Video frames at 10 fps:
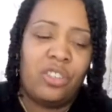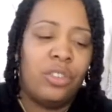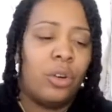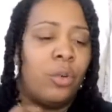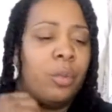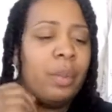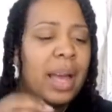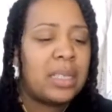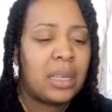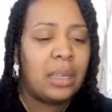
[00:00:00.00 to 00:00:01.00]
You know,
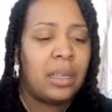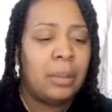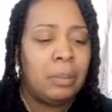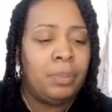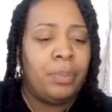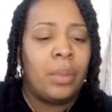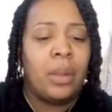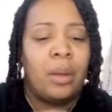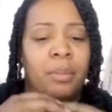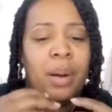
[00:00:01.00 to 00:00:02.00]
basically,
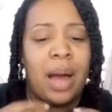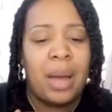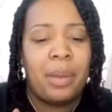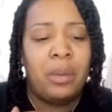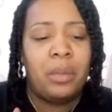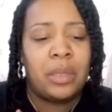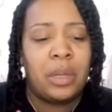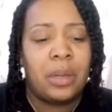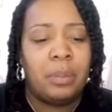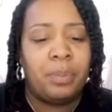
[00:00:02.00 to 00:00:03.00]
Bobby was
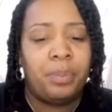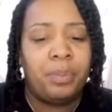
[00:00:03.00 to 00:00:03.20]
um